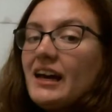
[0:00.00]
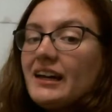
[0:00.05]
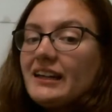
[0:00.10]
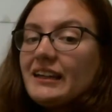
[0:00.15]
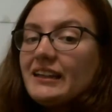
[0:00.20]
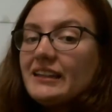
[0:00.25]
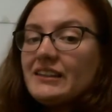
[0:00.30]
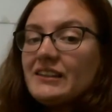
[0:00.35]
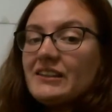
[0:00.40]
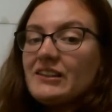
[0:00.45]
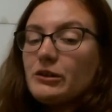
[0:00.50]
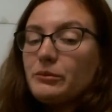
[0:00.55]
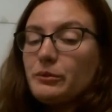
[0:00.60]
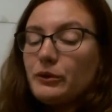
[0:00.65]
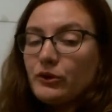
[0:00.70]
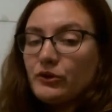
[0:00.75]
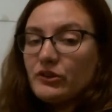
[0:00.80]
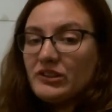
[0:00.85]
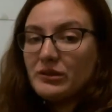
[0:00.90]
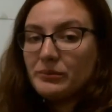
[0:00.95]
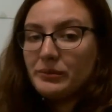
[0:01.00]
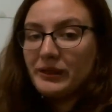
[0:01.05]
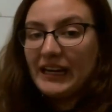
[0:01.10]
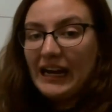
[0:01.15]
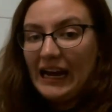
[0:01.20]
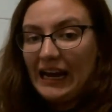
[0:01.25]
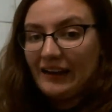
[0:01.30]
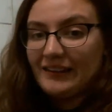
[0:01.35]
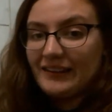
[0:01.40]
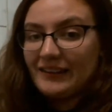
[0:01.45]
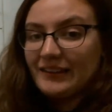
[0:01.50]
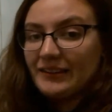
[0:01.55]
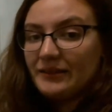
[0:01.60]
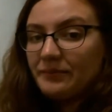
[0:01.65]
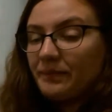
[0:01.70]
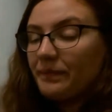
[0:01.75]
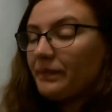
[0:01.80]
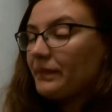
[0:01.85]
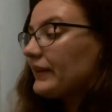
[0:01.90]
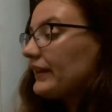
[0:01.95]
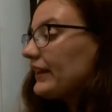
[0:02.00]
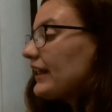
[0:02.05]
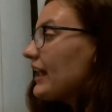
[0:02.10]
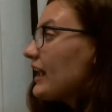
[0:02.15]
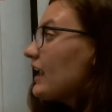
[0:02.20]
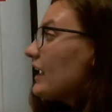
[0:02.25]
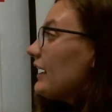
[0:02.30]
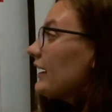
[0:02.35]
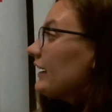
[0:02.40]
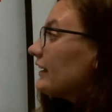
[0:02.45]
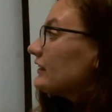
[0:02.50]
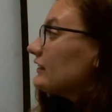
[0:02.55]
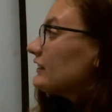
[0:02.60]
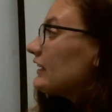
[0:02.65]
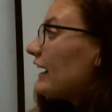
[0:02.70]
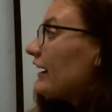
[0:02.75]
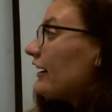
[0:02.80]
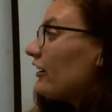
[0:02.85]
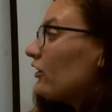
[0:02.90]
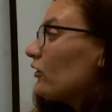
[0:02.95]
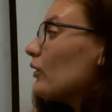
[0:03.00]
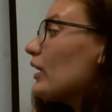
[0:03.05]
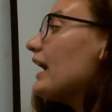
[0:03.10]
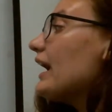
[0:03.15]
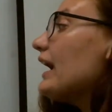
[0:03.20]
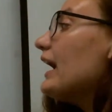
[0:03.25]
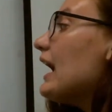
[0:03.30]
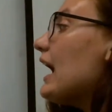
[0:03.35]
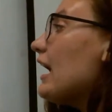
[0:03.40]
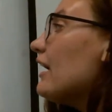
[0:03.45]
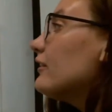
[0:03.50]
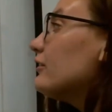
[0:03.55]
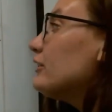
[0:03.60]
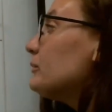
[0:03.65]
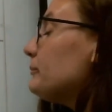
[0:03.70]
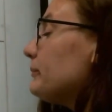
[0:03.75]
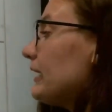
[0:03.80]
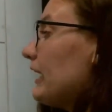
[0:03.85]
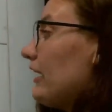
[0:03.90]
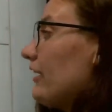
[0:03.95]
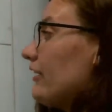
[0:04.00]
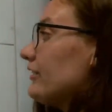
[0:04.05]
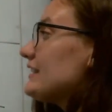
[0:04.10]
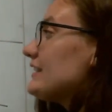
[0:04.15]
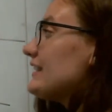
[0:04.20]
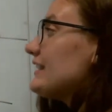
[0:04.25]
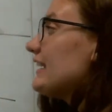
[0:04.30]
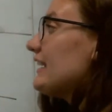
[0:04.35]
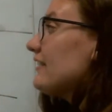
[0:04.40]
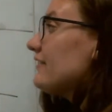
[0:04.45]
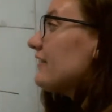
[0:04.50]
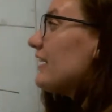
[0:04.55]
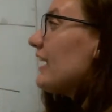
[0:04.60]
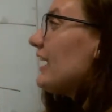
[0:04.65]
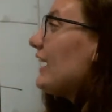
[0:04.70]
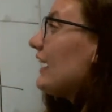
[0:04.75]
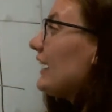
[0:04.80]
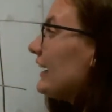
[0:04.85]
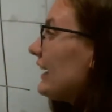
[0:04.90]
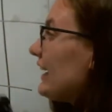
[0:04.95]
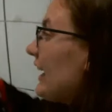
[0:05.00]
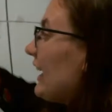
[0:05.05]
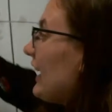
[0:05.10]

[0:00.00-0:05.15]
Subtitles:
is supposed to be at. Now, how about if I